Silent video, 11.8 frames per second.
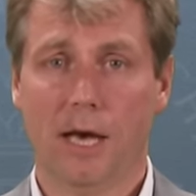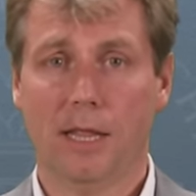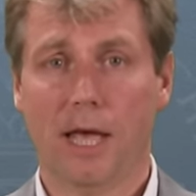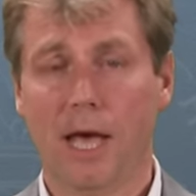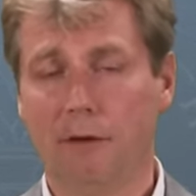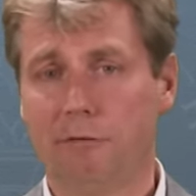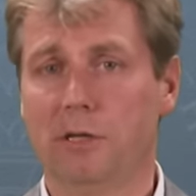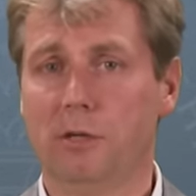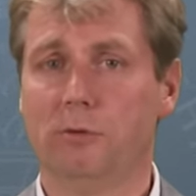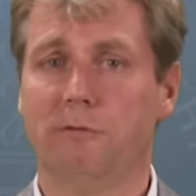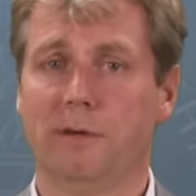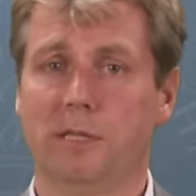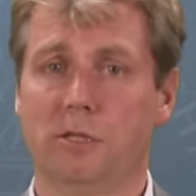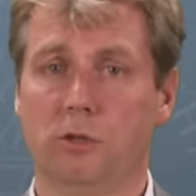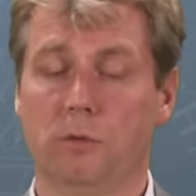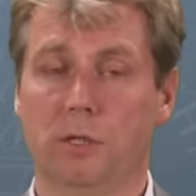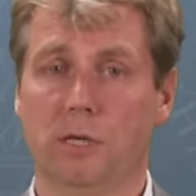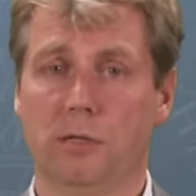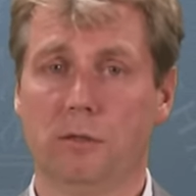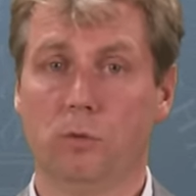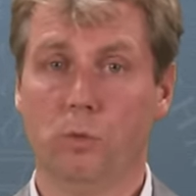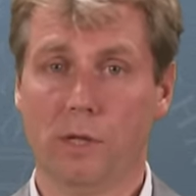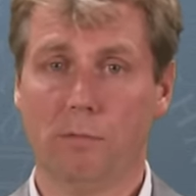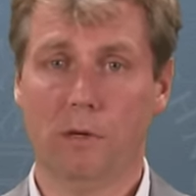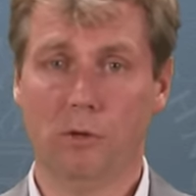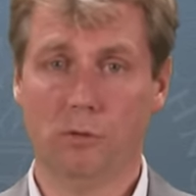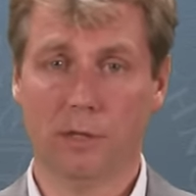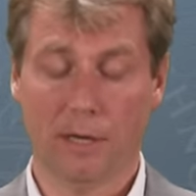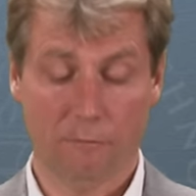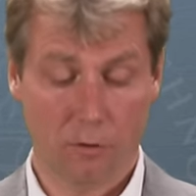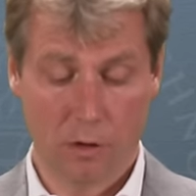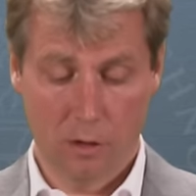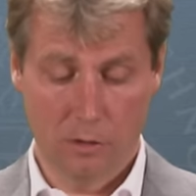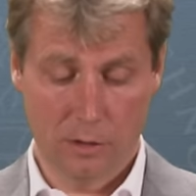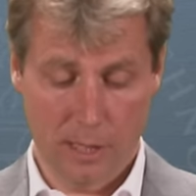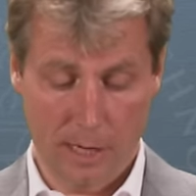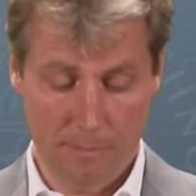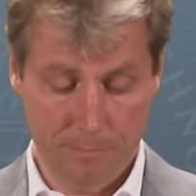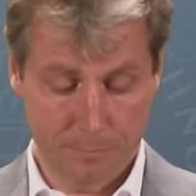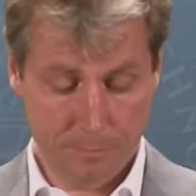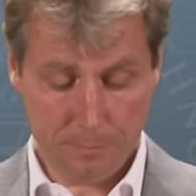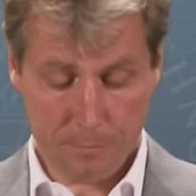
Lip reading: And ever new inventions were done with ballooning. And for a long time,